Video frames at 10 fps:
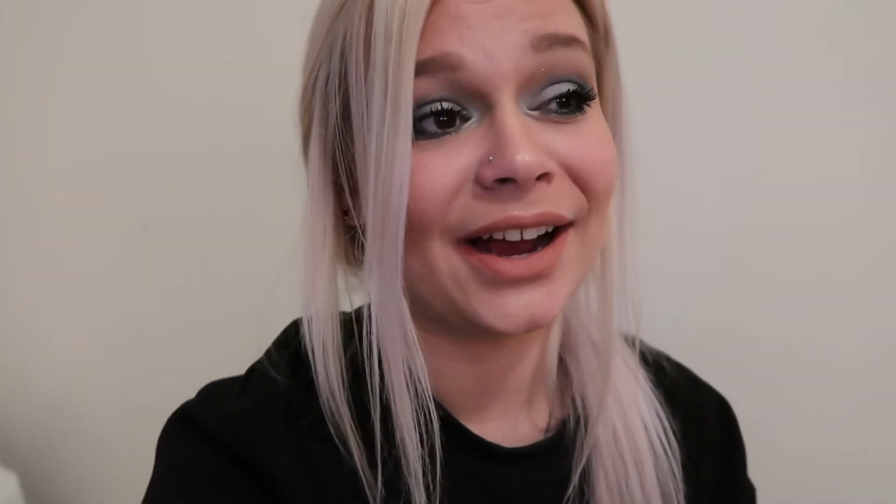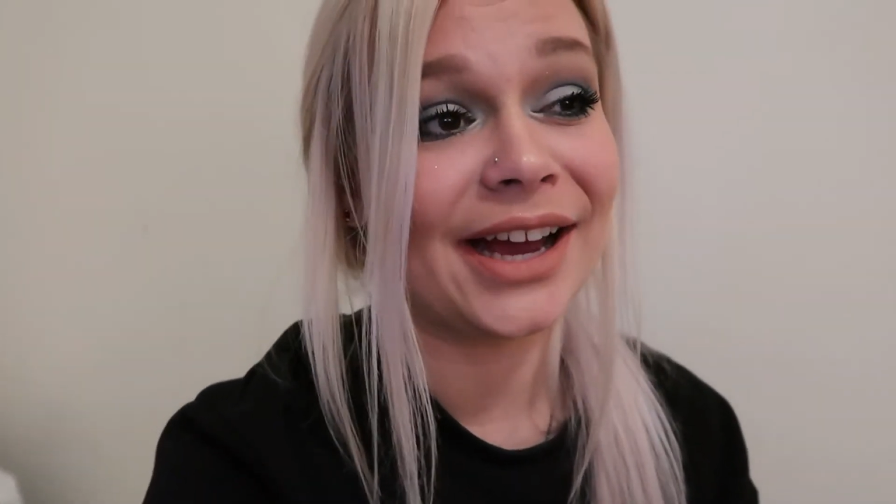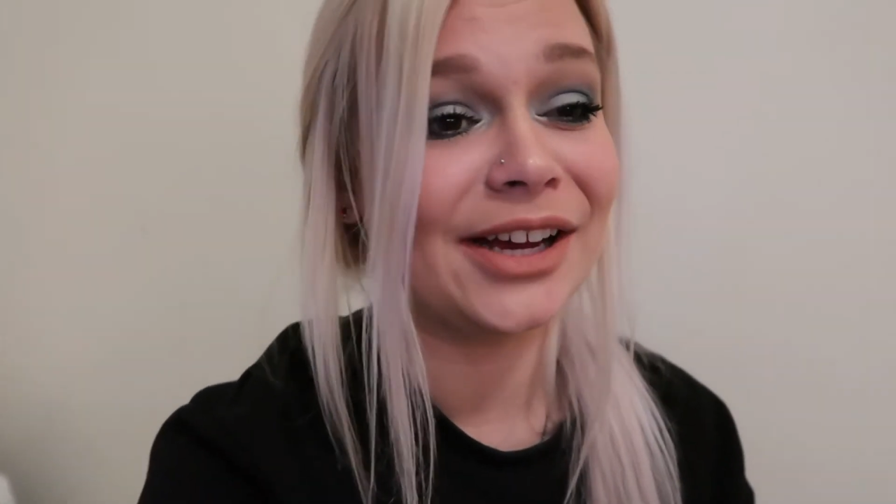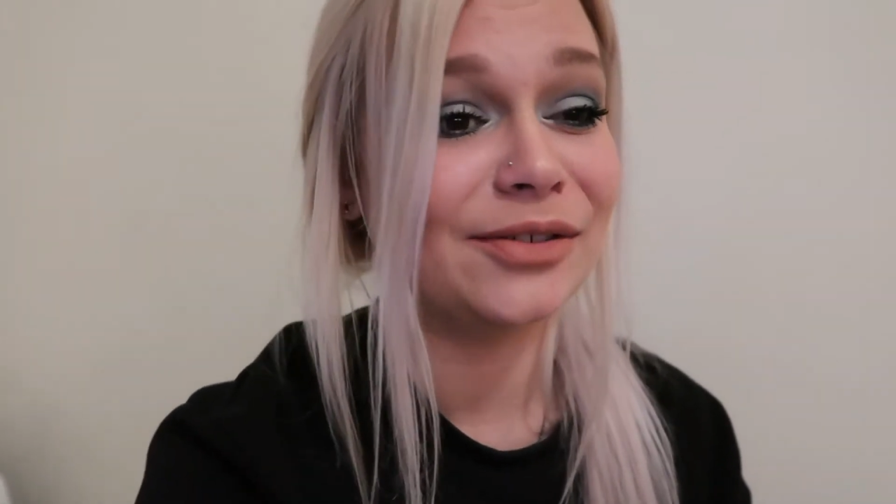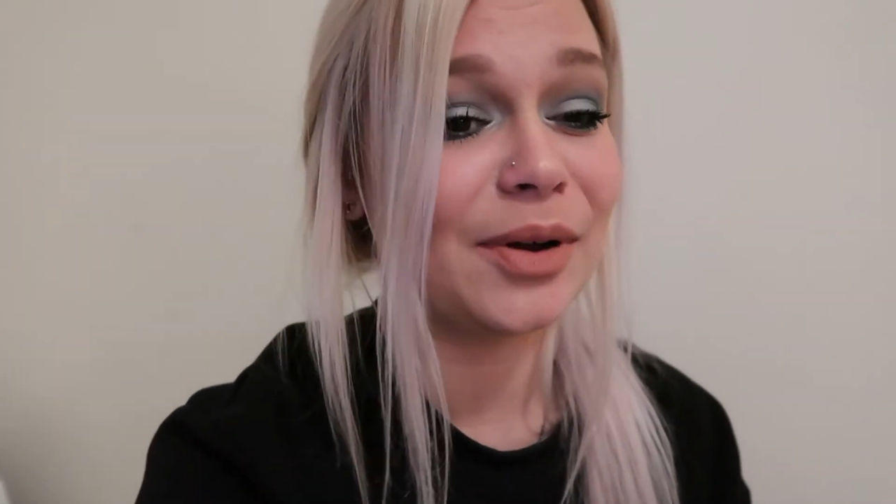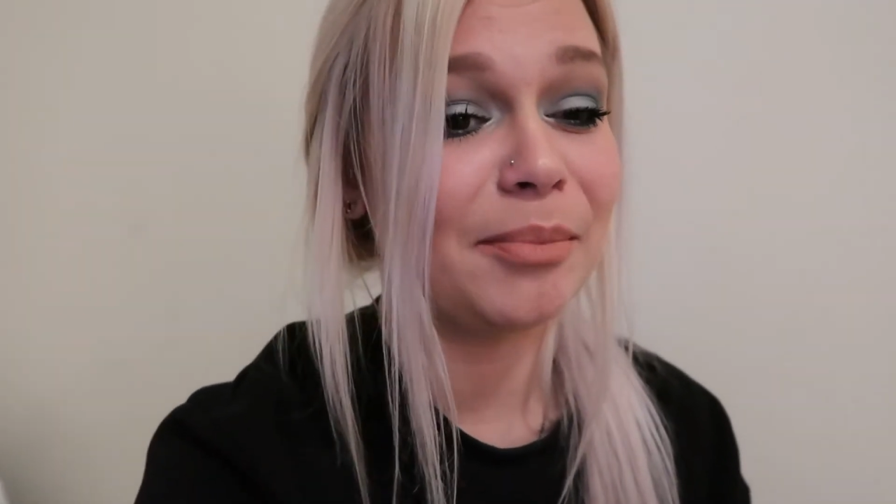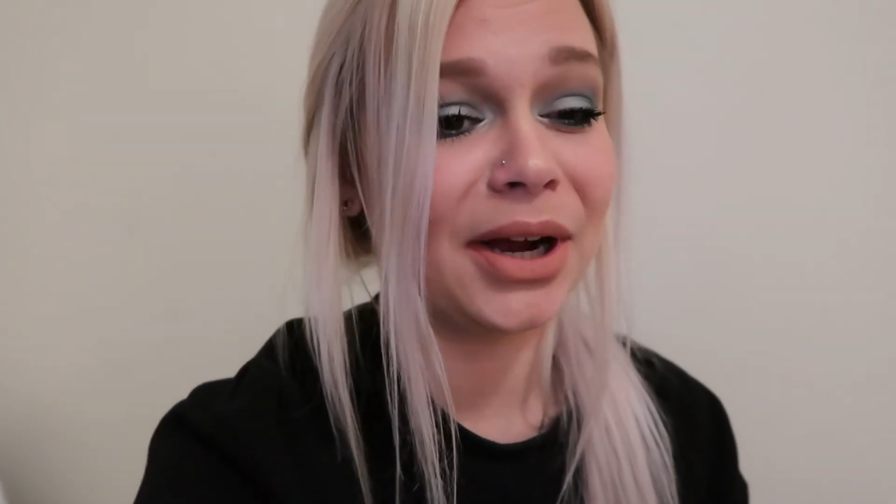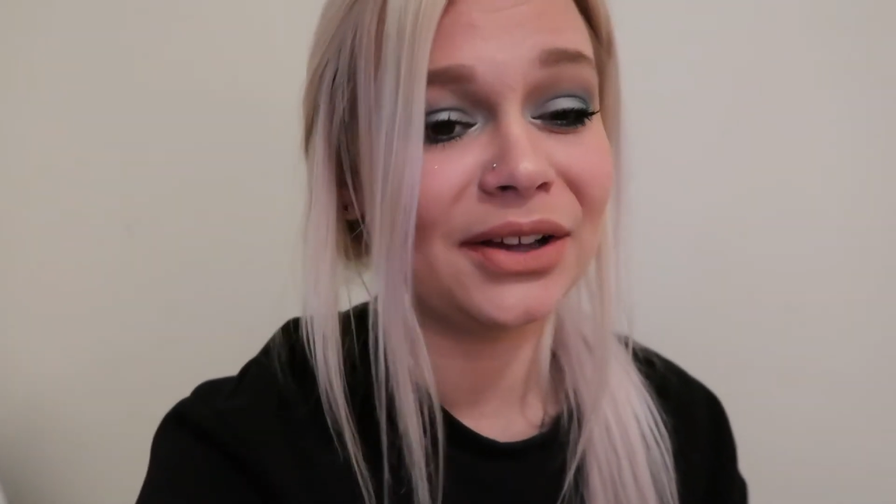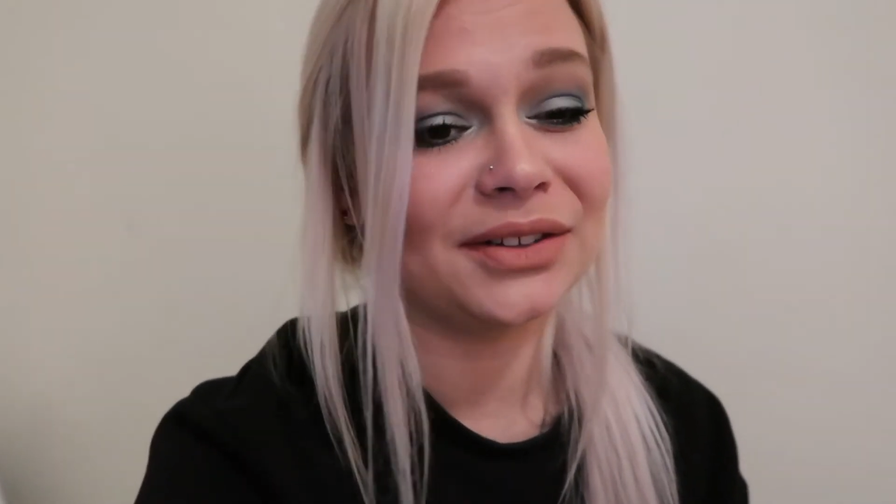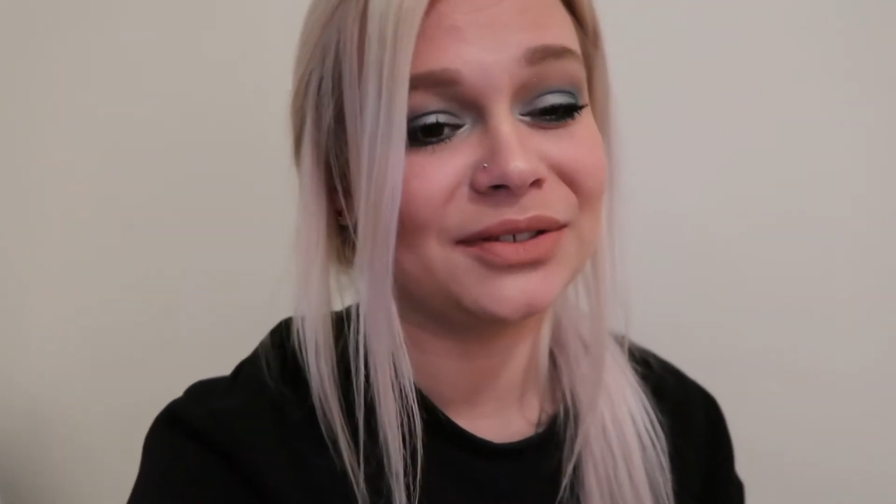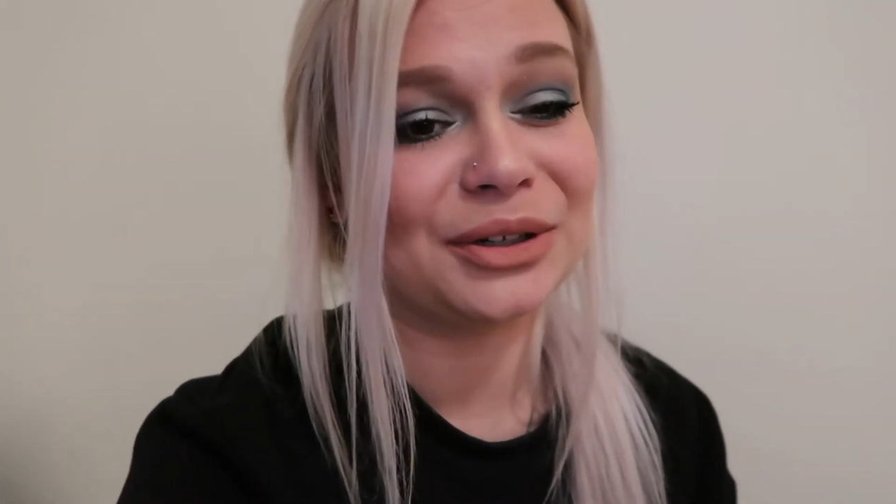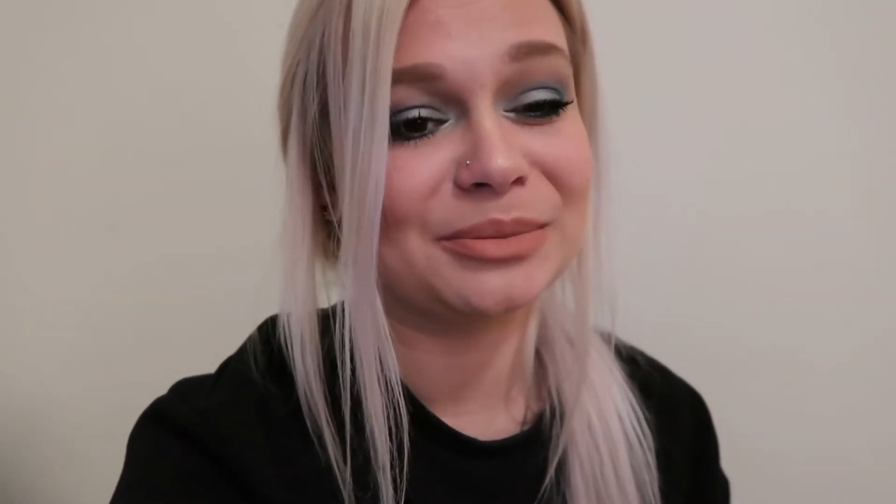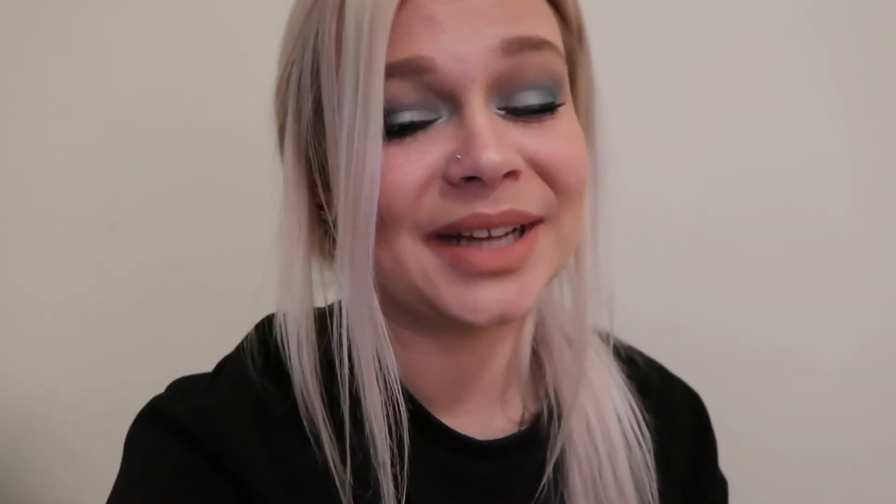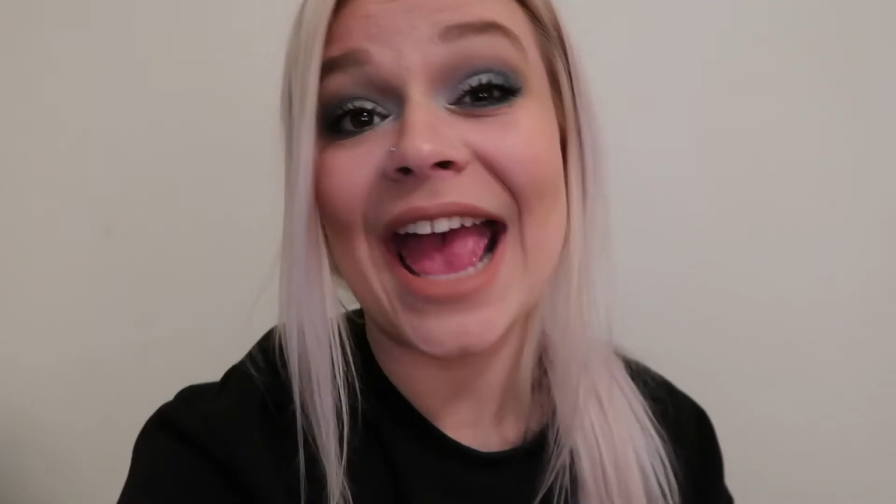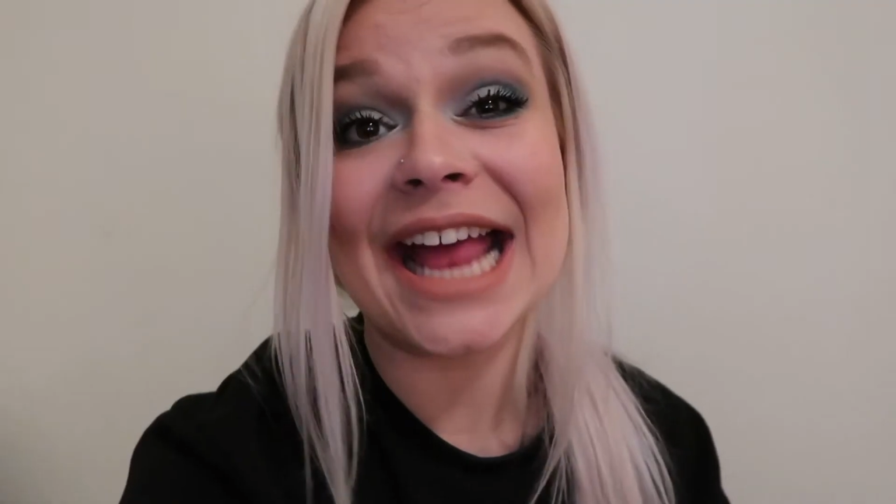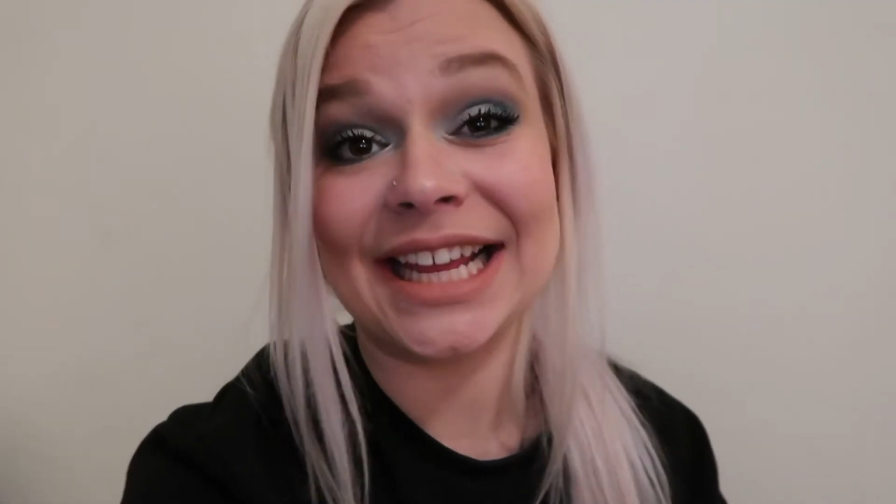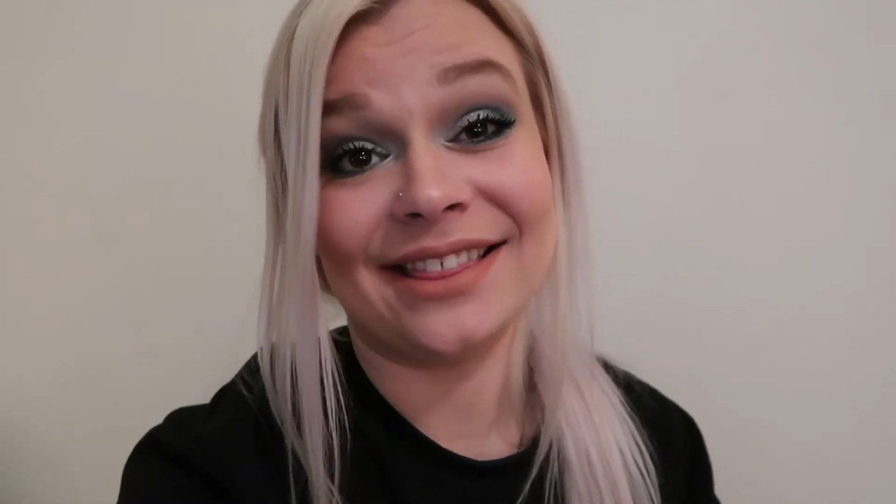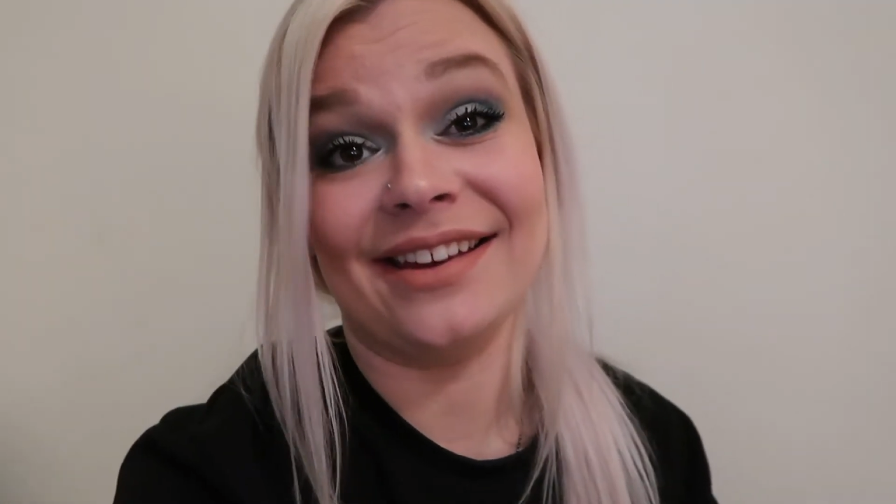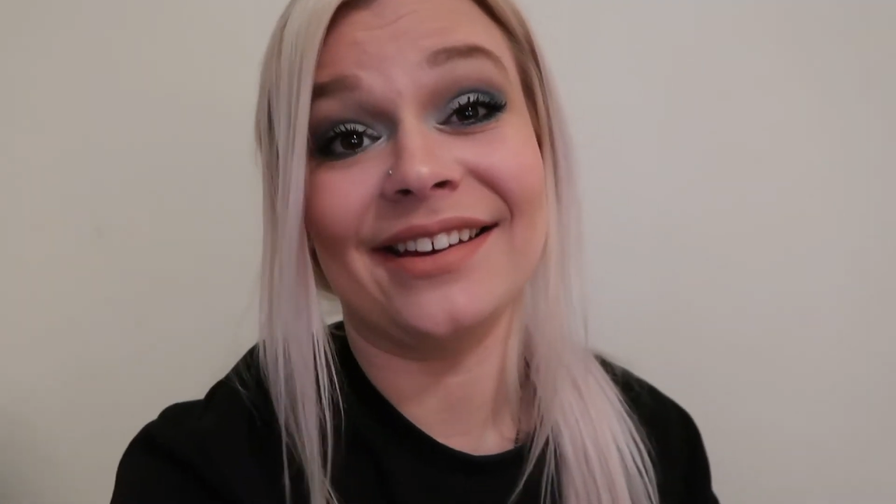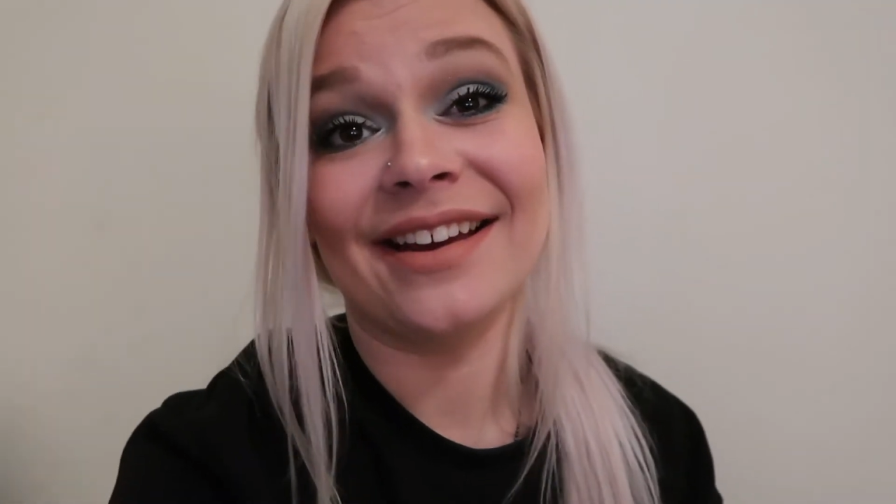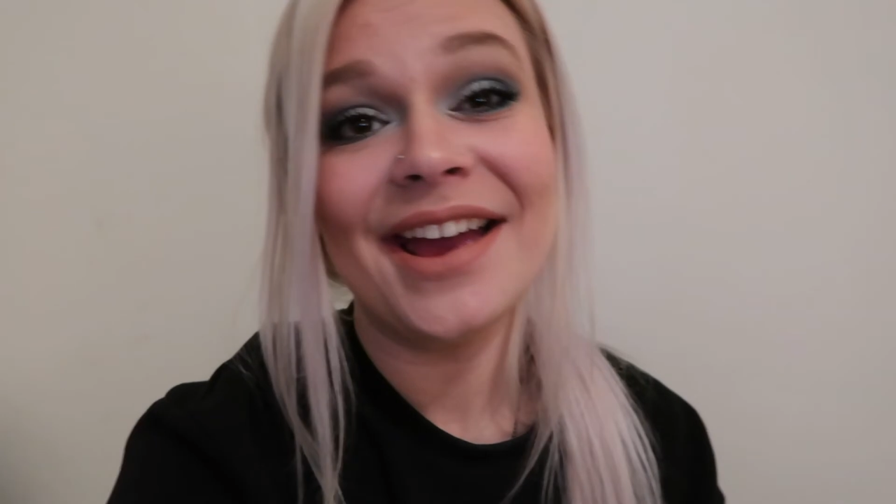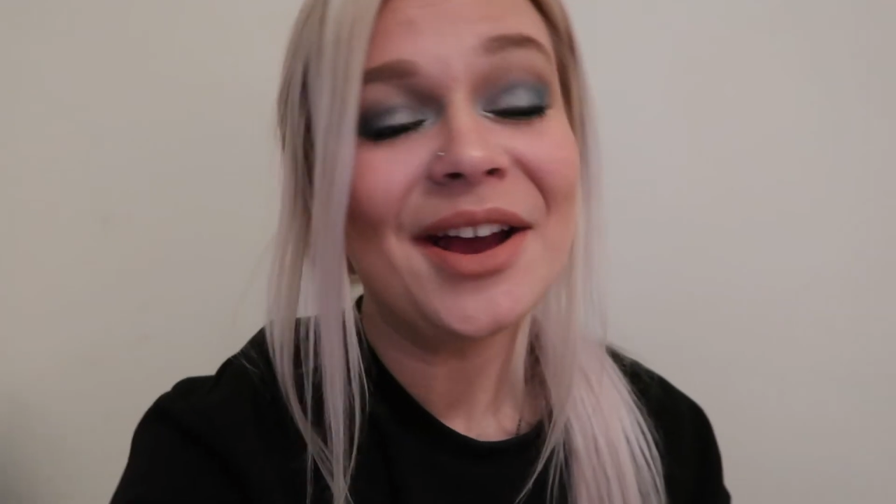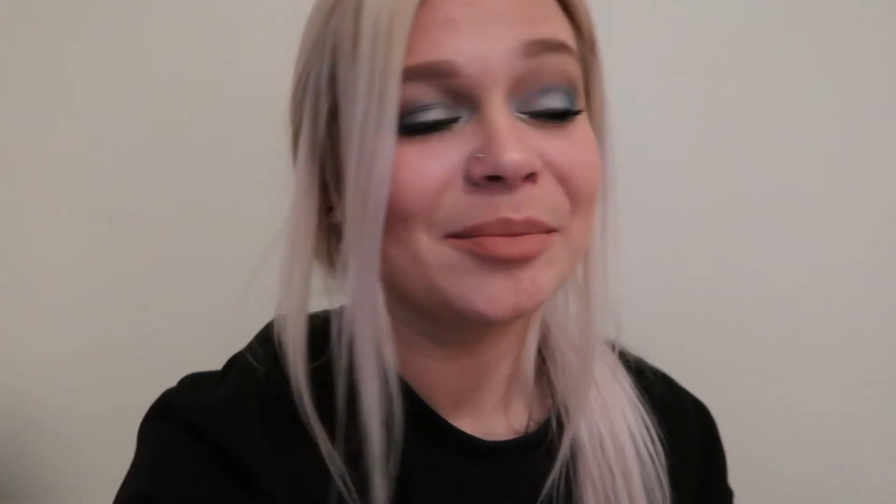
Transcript: I have barely filmed anything